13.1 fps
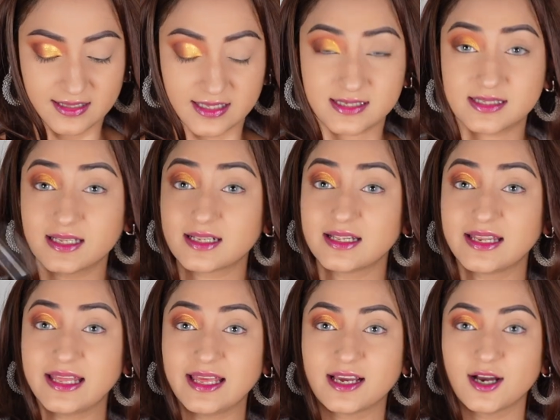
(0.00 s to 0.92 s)
This is the
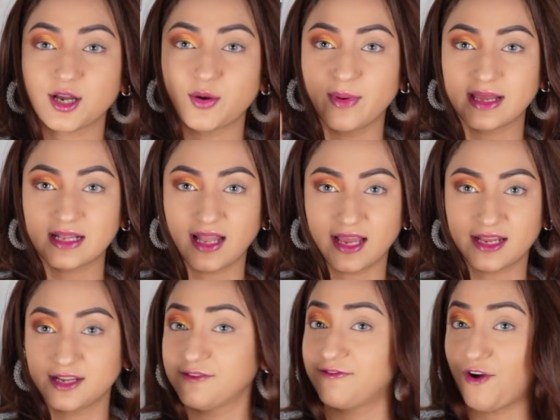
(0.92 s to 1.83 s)
Clinique Quick
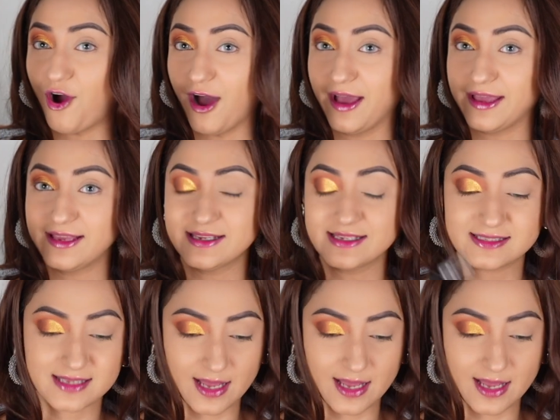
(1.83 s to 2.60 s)
Liner for eyes.